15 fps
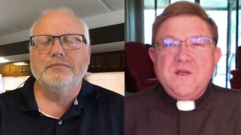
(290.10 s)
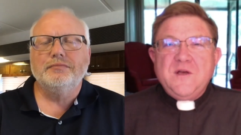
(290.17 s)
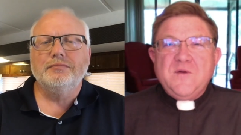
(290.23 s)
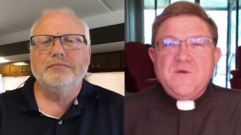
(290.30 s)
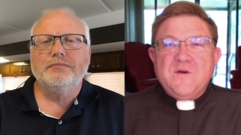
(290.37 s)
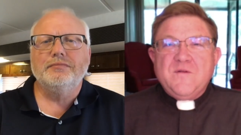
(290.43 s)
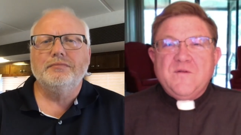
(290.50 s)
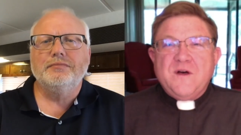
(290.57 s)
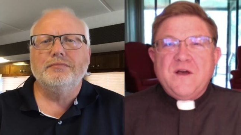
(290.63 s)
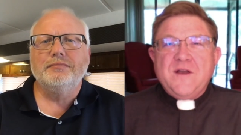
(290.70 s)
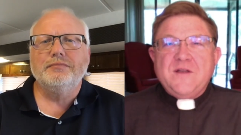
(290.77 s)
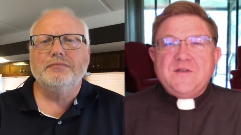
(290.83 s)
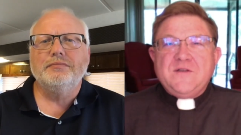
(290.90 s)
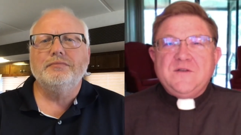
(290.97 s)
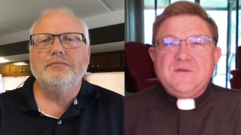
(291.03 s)
Speaker 1: were
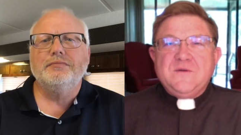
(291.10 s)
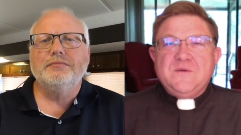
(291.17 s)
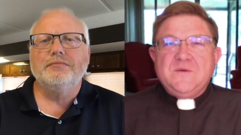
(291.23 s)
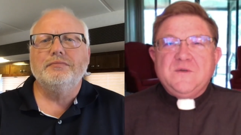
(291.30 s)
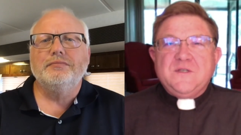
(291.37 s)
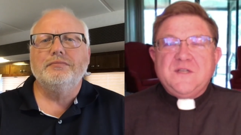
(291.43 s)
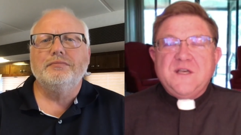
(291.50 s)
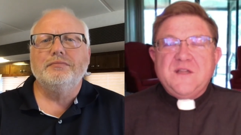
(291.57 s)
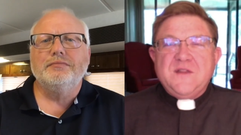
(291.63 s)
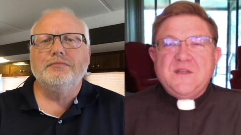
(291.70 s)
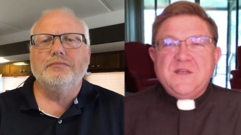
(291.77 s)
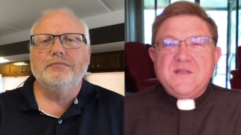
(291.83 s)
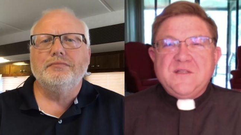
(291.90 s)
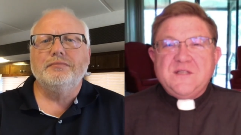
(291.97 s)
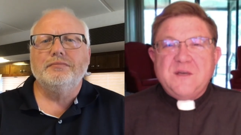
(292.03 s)
invited to attend
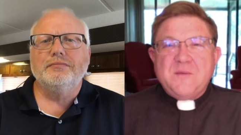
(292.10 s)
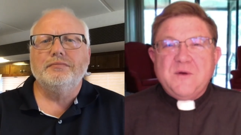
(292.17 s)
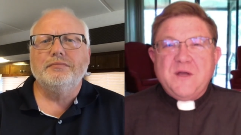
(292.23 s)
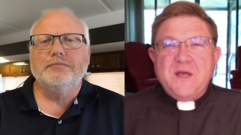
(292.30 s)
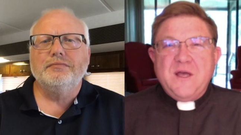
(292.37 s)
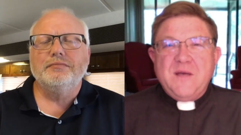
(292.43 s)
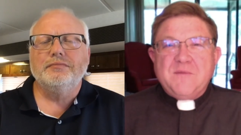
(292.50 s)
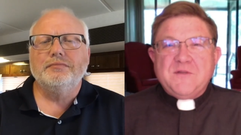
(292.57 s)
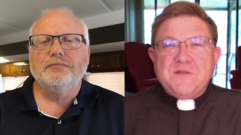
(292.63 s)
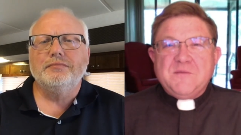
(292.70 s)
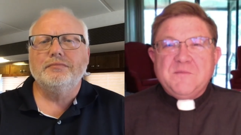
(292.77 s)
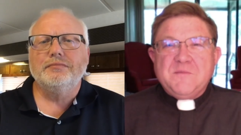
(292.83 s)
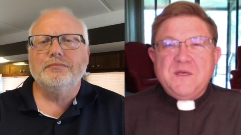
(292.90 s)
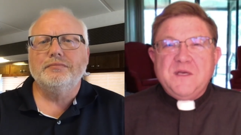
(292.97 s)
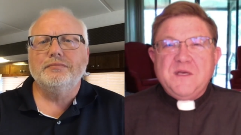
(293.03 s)
these summer camps
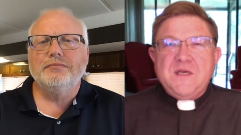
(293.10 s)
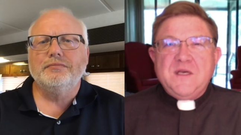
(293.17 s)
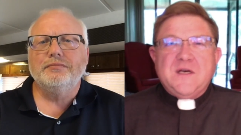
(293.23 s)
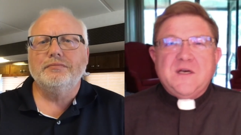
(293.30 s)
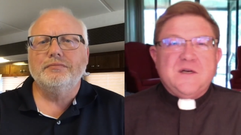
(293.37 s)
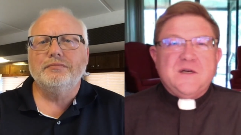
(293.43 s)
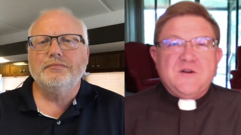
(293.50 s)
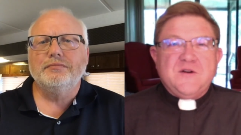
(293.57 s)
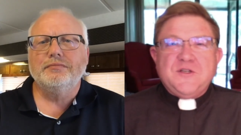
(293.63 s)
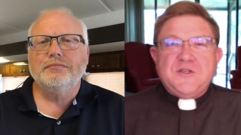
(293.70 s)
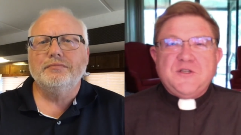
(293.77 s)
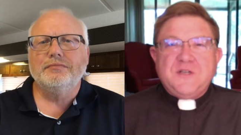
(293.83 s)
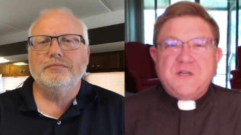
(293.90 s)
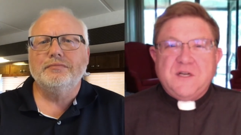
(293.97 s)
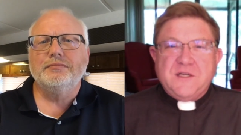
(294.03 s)
and be uh,
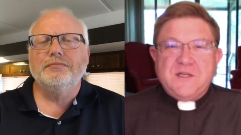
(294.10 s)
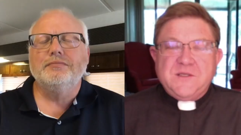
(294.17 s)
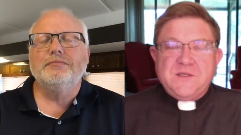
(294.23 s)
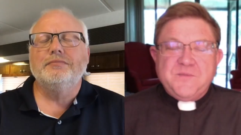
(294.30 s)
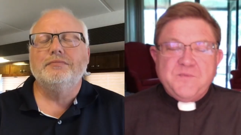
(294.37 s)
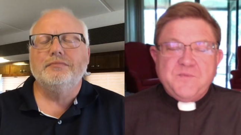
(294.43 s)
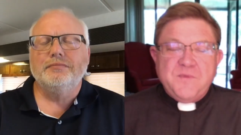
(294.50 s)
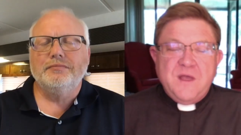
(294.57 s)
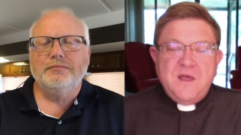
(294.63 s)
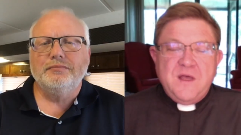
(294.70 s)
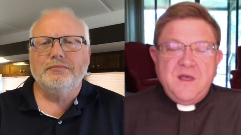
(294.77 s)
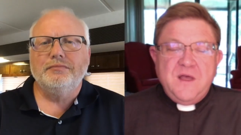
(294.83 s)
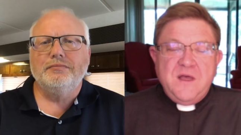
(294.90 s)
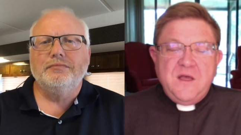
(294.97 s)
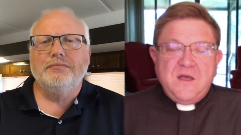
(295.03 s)
Christianized
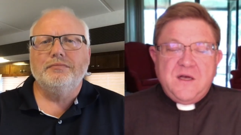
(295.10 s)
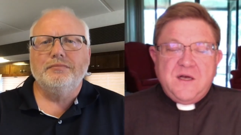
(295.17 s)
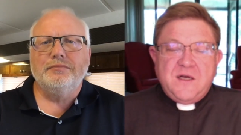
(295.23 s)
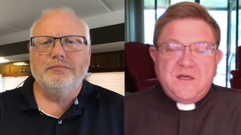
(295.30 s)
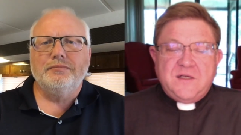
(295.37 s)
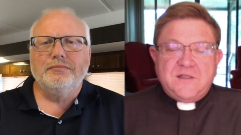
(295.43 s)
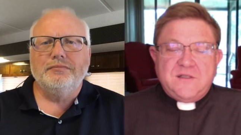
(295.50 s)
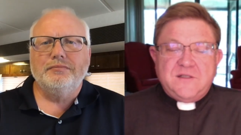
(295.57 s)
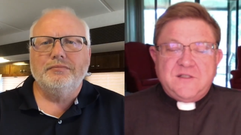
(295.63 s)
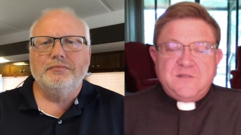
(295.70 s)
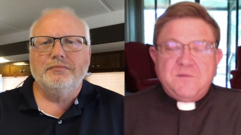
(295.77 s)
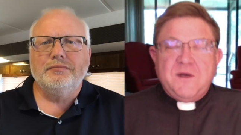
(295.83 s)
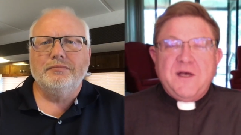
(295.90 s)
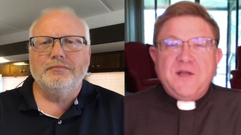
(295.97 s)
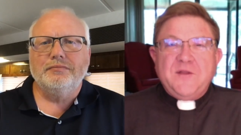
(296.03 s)
uh,
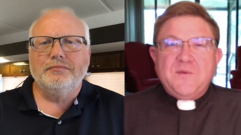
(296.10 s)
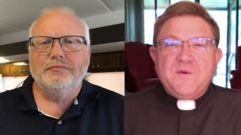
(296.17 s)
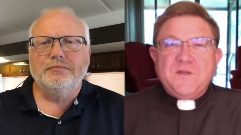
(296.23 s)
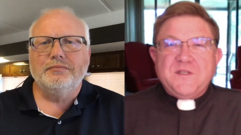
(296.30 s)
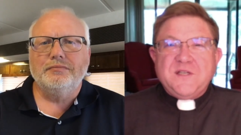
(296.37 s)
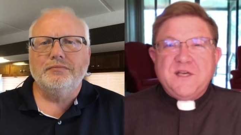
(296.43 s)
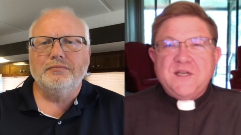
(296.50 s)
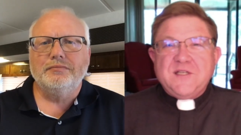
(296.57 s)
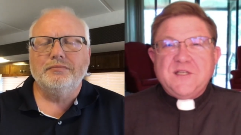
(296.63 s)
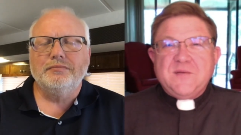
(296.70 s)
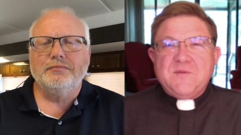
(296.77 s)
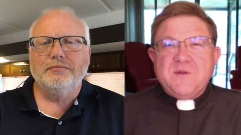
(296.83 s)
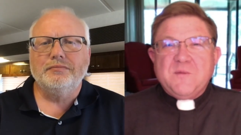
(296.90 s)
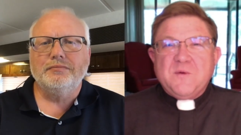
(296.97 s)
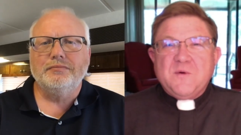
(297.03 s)
Smythe would take some of
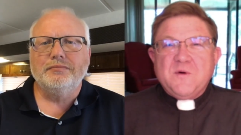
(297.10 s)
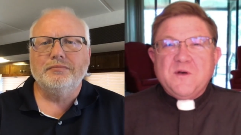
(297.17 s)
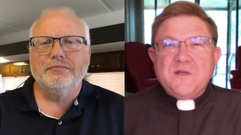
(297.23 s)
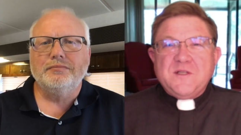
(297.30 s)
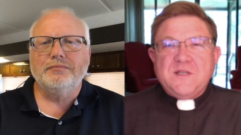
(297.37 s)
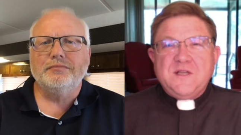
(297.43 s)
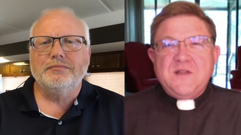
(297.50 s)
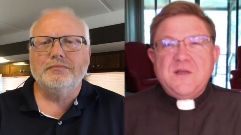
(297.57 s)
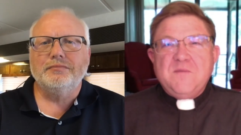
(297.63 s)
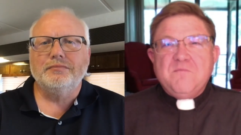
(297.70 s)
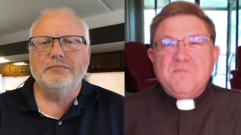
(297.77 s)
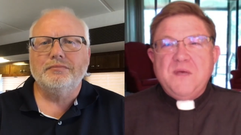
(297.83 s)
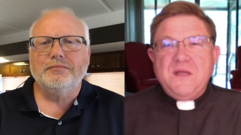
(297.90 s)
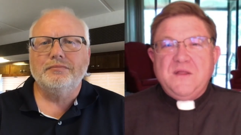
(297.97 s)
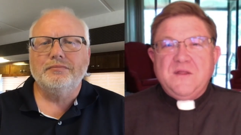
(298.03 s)
the boys and then
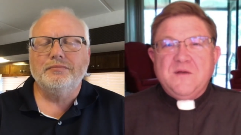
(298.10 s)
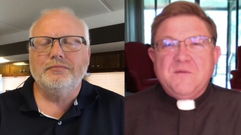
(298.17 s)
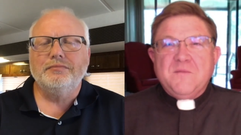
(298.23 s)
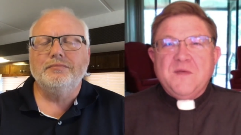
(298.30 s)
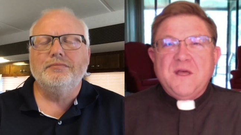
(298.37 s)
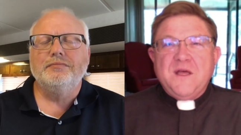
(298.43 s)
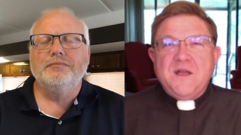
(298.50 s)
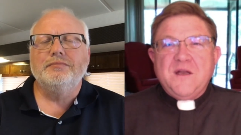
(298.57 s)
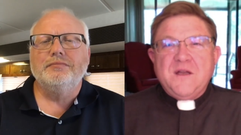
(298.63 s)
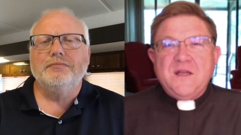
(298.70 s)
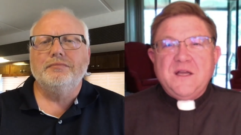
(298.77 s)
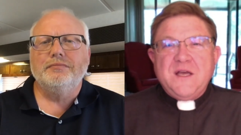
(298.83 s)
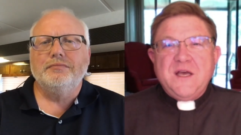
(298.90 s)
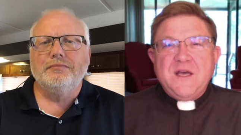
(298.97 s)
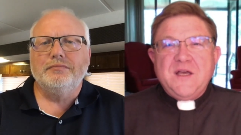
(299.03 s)
beat them and
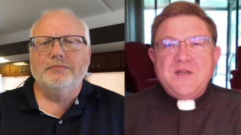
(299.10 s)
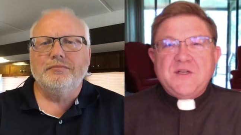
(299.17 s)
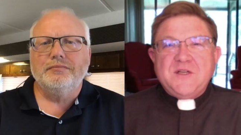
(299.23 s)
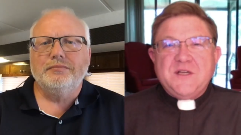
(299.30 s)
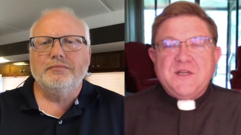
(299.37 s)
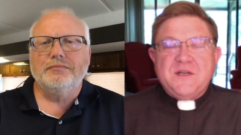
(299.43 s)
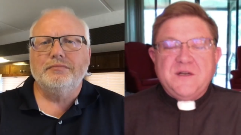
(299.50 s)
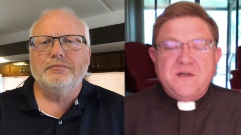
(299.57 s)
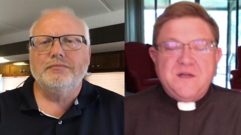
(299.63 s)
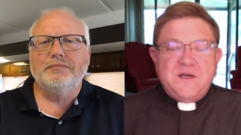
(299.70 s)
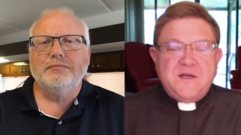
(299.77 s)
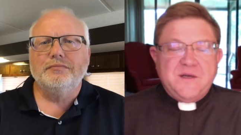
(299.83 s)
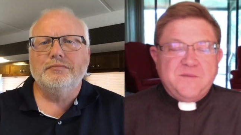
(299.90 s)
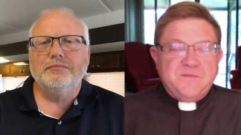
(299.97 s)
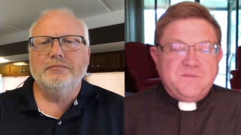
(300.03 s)
engage in
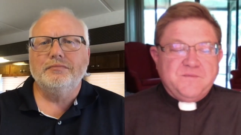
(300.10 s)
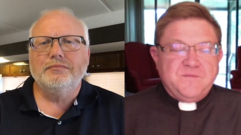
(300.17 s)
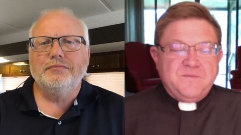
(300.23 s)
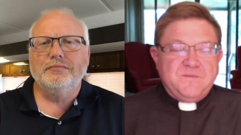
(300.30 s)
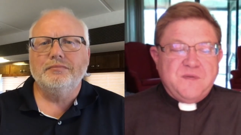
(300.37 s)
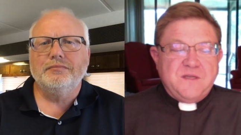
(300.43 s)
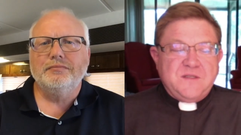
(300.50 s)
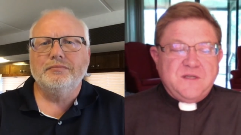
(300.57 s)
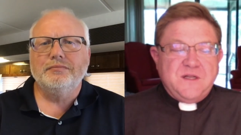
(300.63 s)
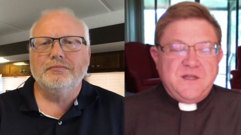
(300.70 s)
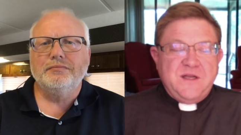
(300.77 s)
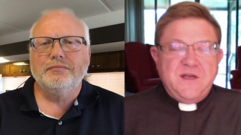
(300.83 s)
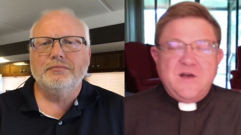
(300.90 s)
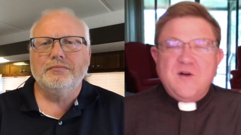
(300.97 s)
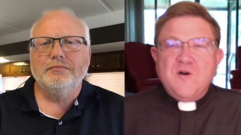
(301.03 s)
uh, basically
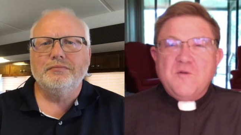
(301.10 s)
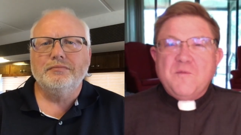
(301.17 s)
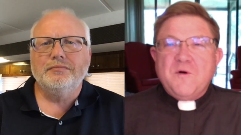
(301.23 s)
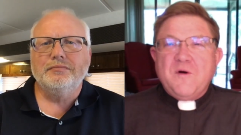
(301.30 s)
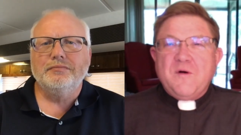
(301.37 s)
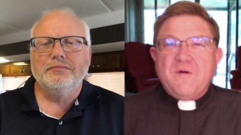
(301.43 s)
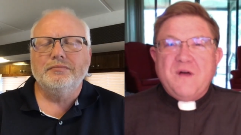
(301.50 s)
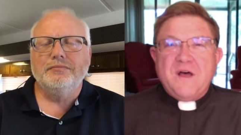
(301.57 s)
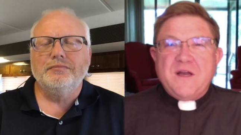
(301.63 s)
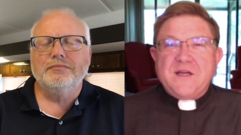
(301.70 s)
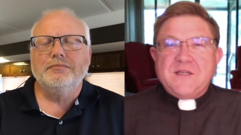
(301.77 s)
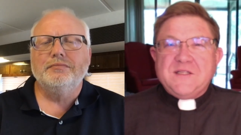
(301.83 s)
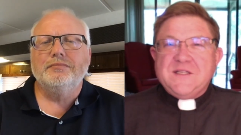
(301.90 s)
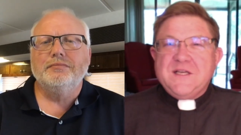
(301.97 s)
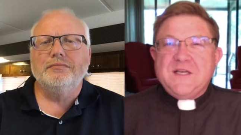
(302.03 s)
homoerotic
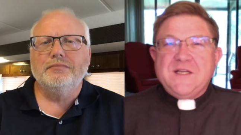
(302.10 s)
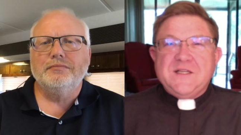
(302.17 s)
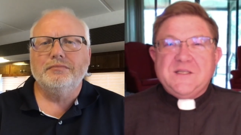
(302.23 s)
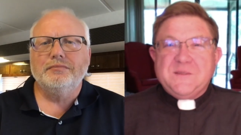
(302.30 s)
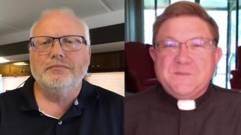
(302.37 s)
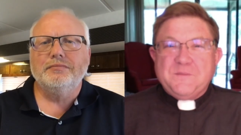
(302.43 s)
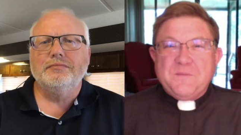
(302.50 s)
sadism.